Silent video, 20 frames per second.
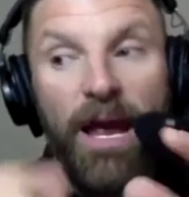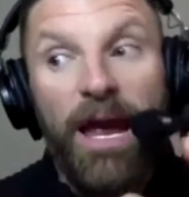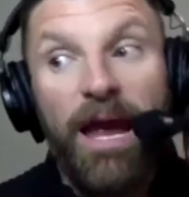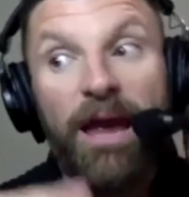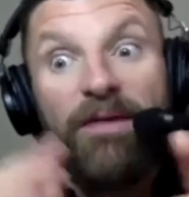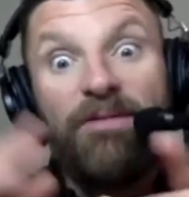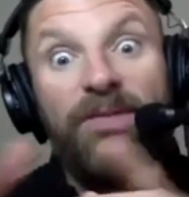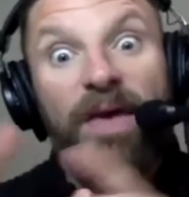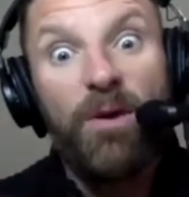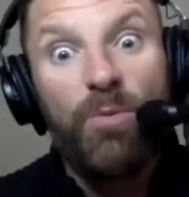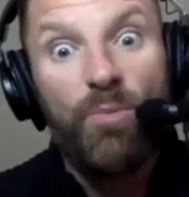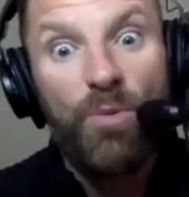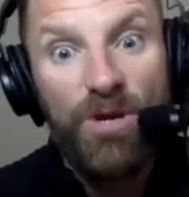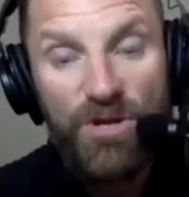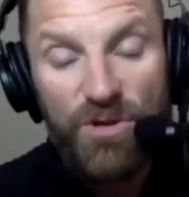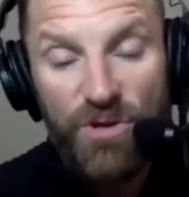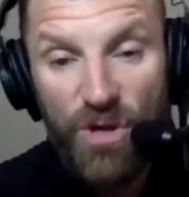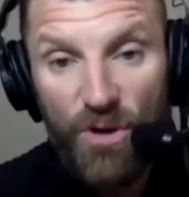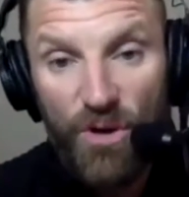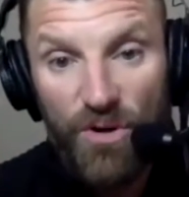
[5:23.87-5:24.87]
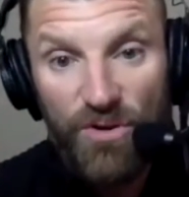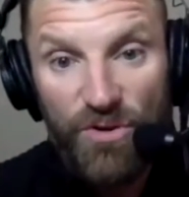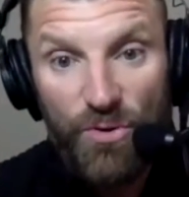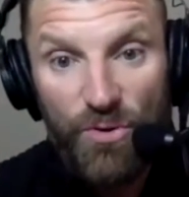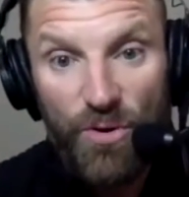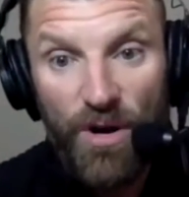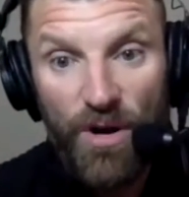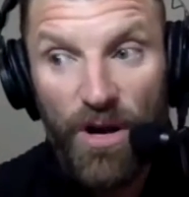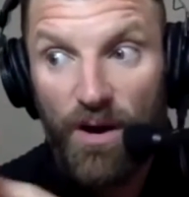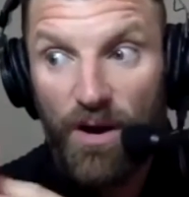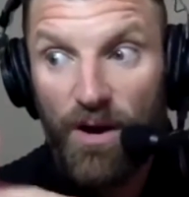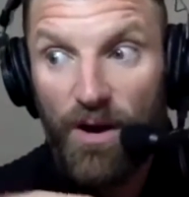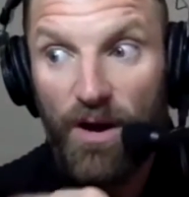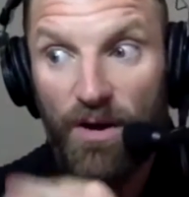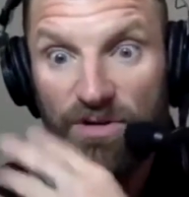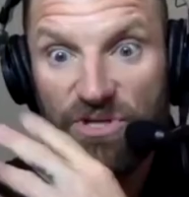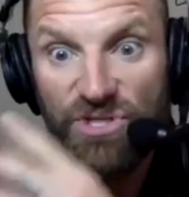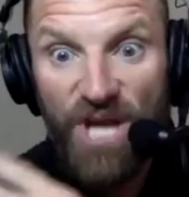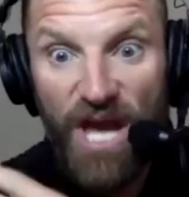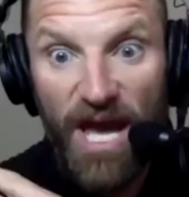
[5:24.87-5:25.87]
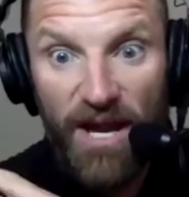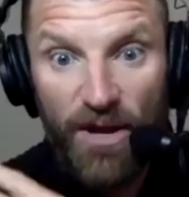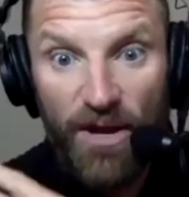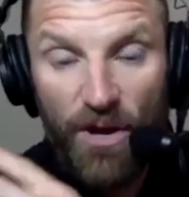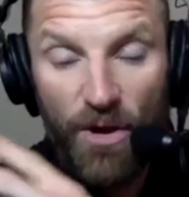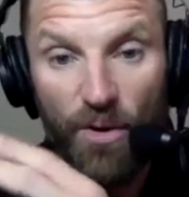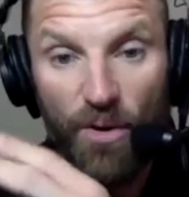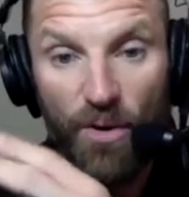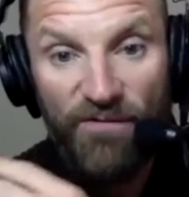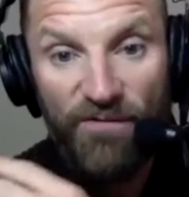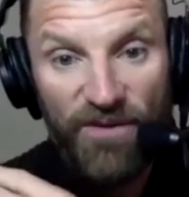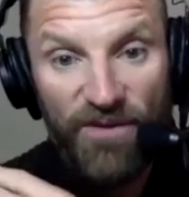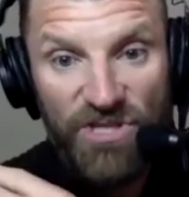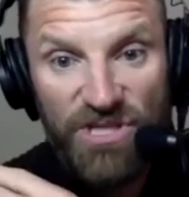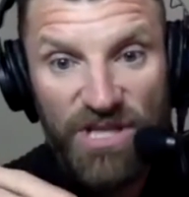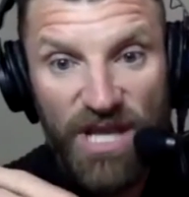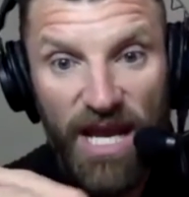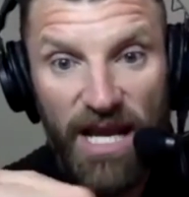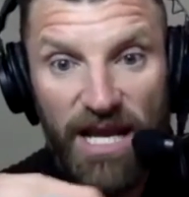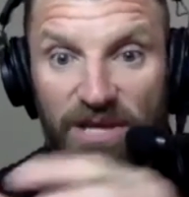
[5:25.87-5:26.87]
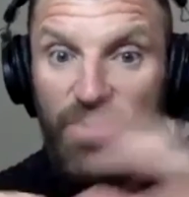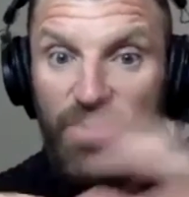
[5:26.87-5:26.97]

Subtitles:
And then when you go to do a shadow officiating,